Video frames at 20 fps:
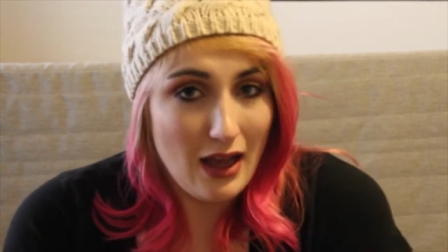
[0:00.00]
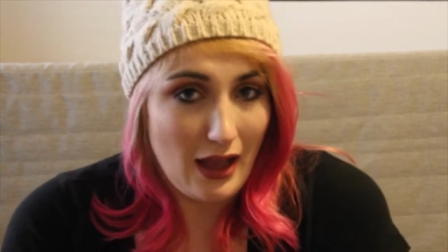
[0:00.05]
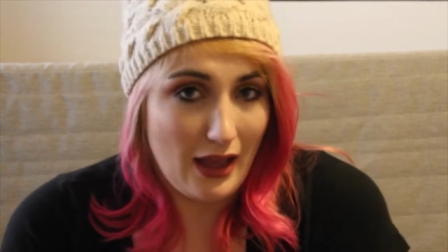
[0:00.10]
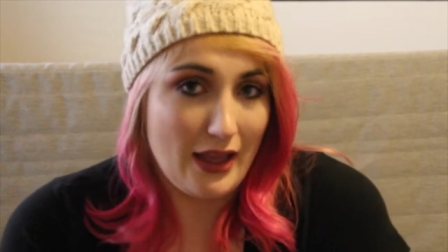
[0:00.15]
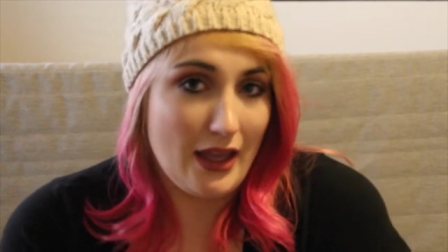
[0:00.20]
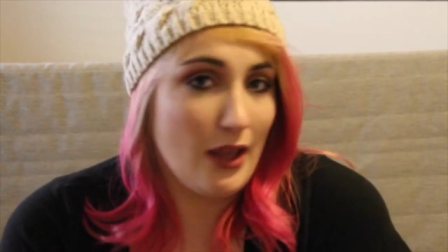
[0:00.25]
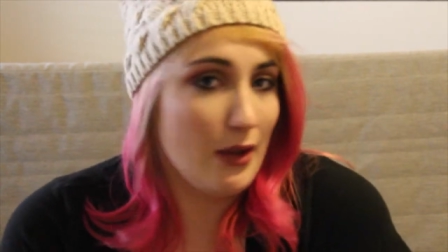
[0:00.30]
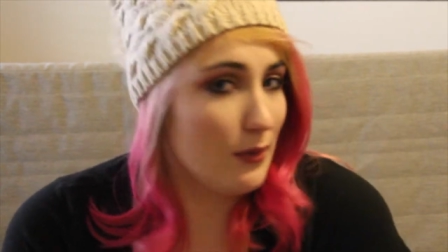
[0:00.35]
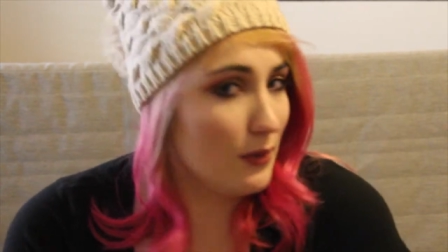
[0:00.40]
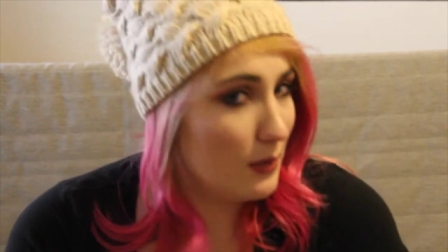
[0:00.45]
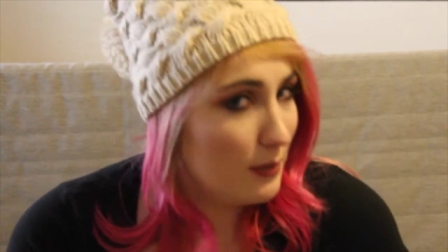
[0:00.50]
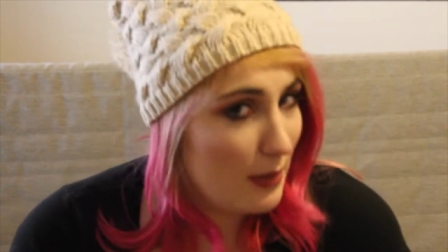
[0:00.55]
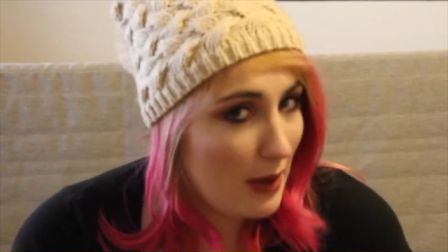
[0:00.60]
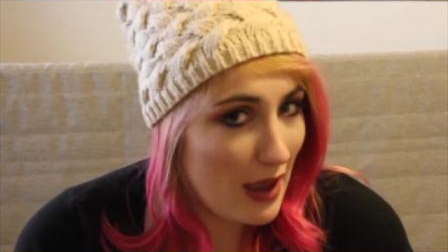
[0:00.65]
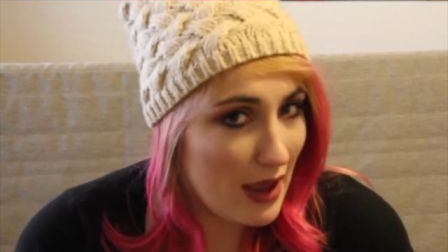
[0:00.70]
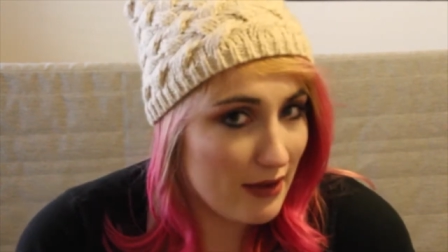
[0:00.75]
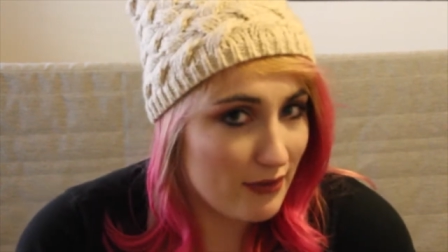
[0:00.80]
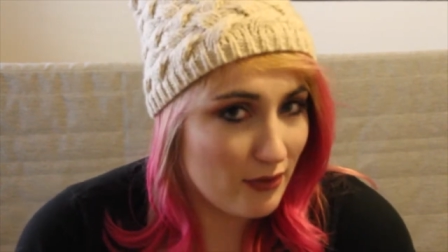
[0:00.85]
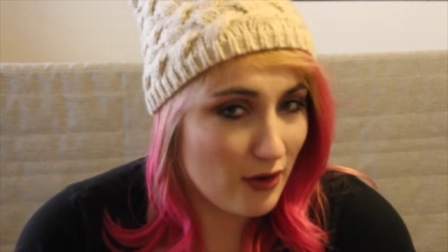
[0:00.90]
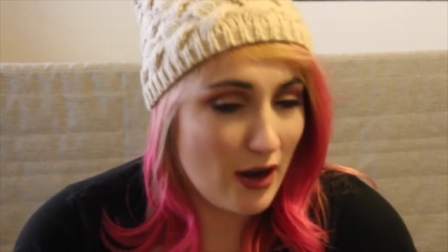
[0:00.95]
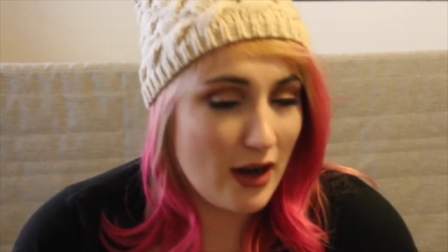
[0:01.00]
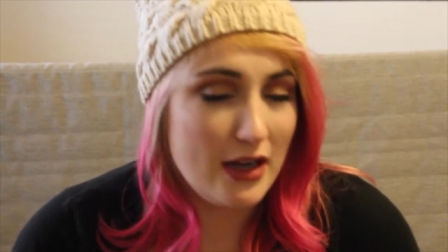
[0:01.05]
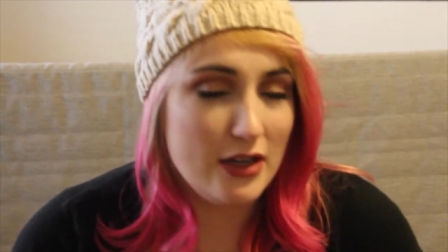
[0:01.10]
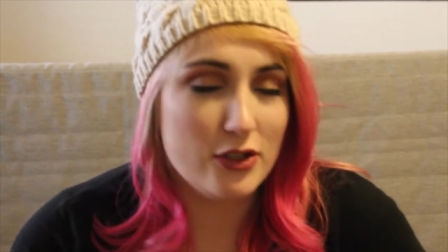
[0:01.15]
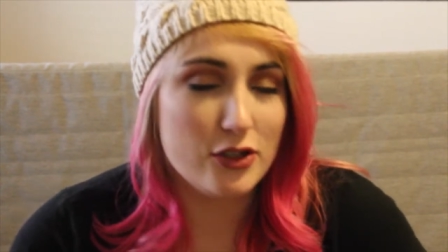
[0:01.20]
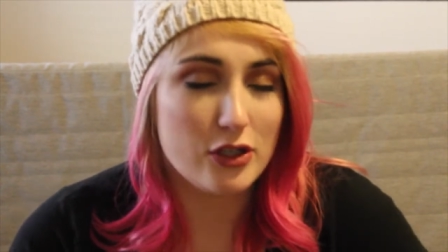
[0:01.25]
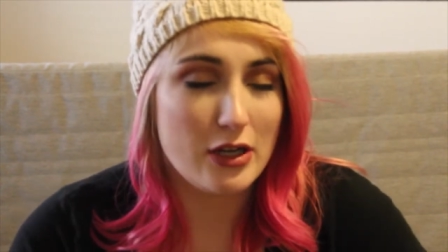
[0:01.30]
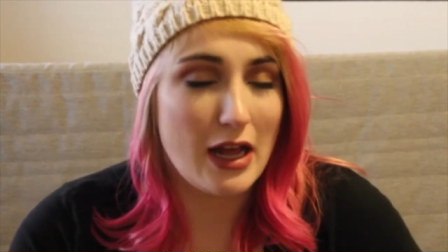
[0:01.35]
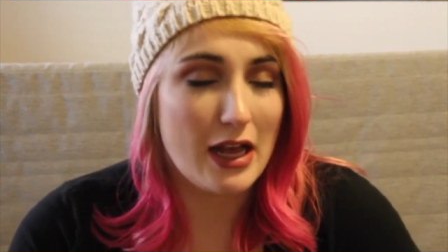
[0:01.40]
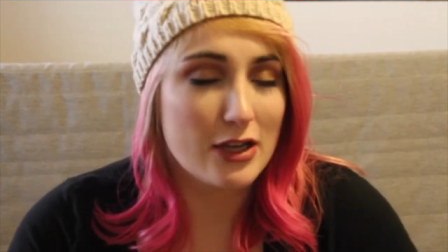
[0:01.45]
I can't really pay for
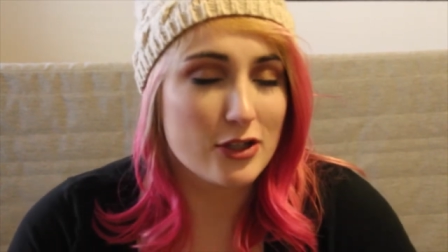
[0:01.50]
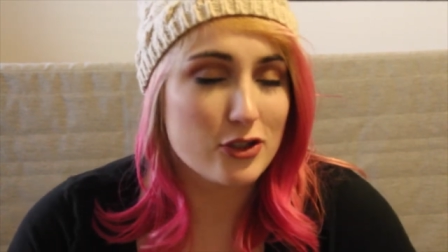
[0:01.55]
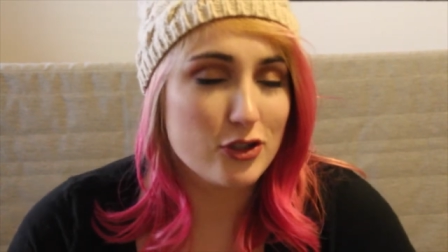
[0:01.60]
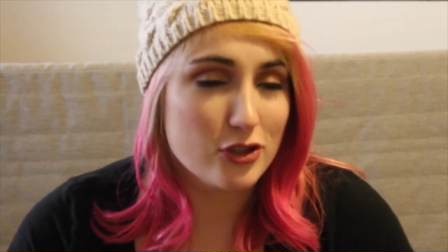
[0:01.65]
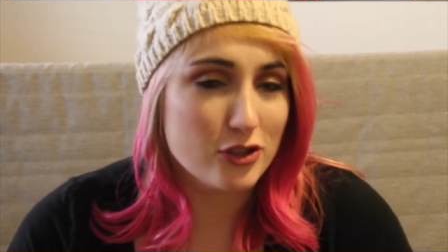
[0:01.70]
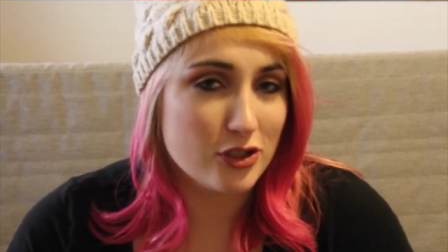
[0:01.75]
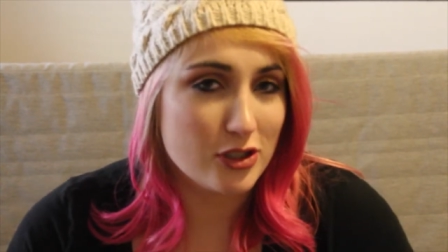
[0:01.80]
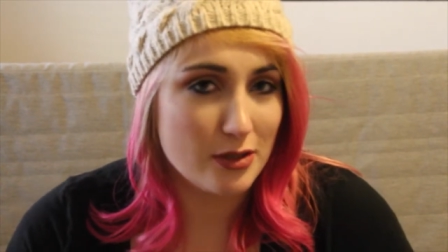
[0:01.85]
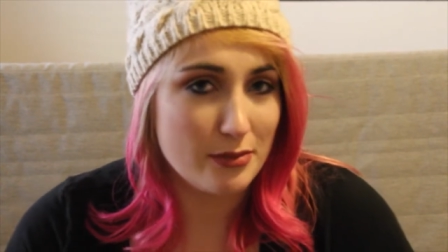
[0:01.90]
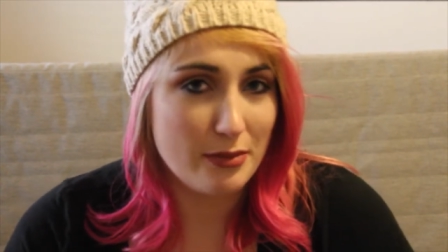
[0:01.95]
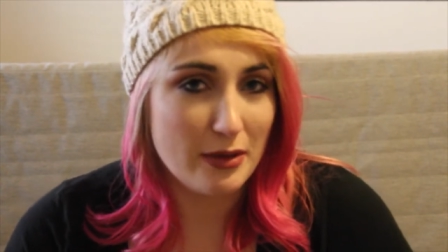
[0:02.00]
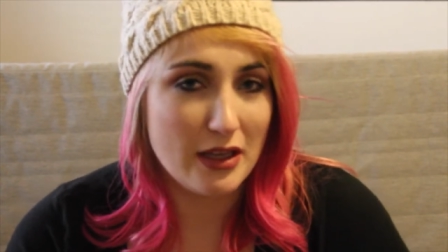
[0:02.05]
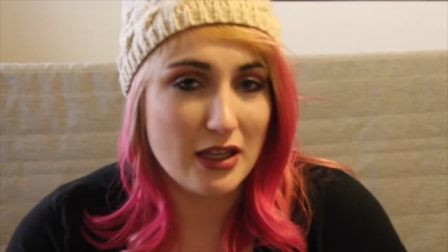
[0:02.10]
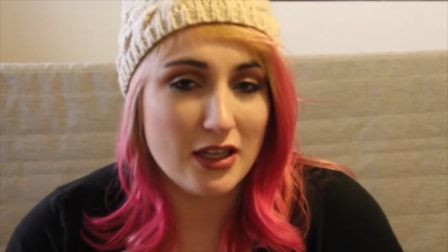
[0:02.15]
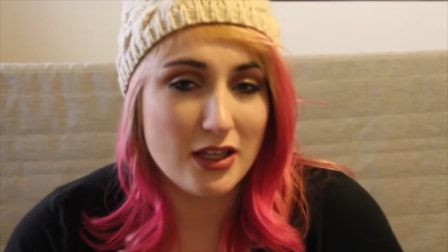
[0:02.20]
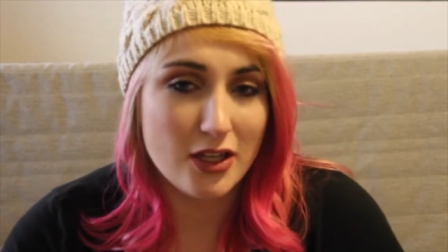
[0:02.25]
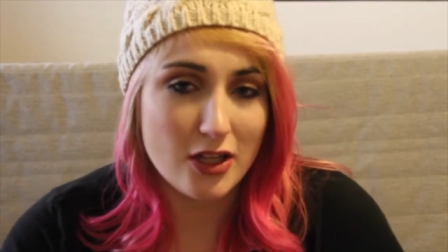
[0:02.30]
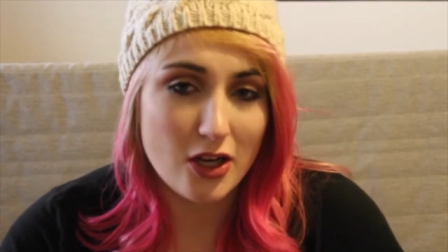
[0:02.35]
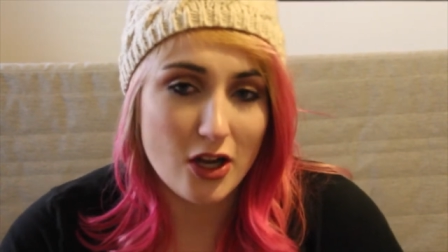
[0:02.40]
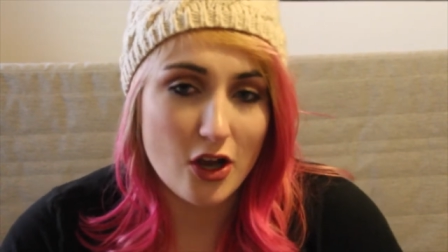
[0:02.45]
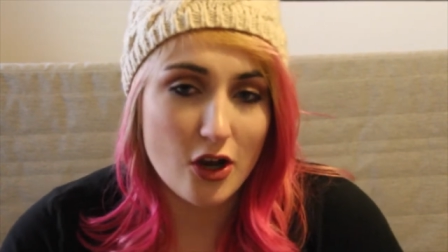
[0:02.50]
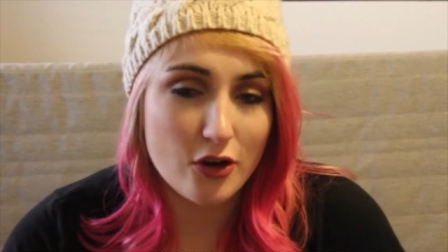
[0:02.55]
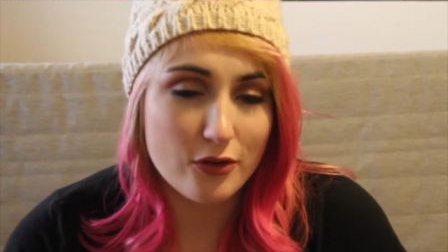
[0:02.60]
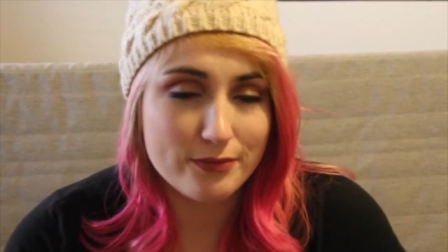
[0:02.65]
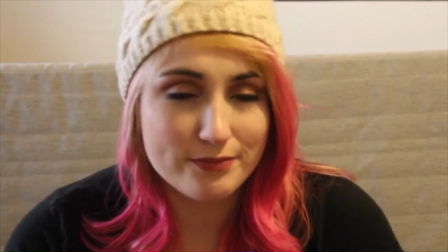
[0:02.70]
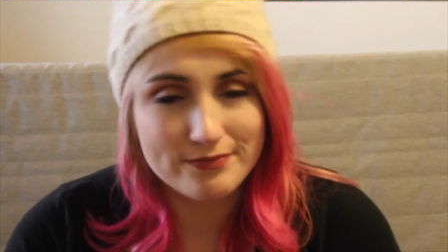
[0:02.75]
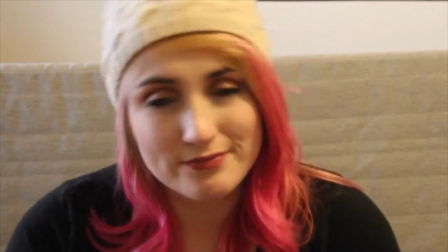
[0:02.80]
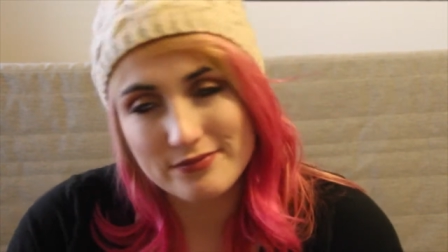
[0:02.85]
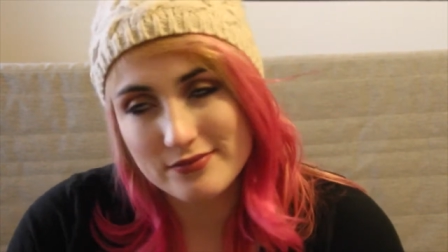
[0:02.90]
international shipping, you know.